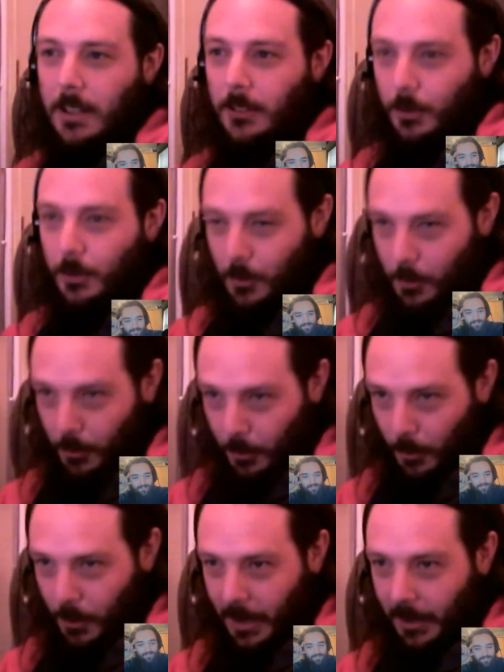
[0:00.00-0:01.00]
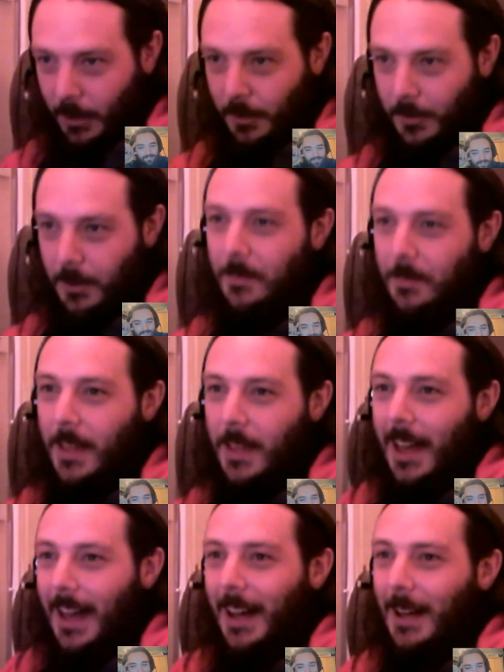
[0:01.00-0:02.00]
Enjoy your hangover.
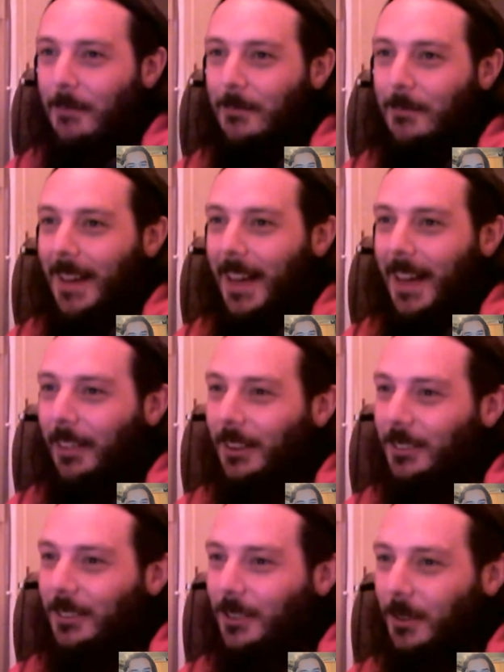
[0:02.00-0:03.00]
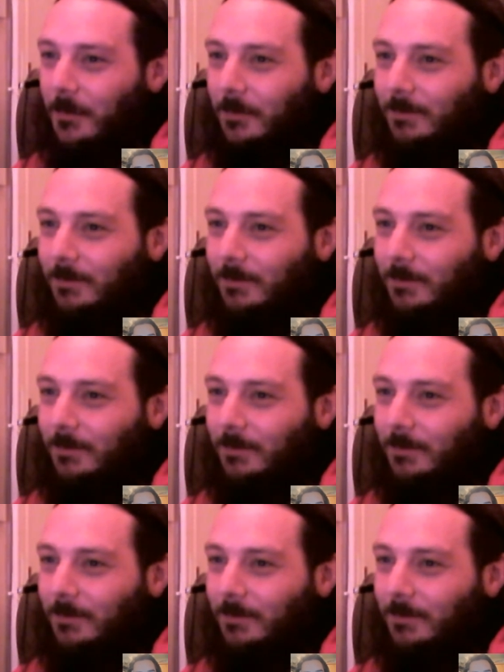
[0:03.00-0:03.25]
And thank you to John.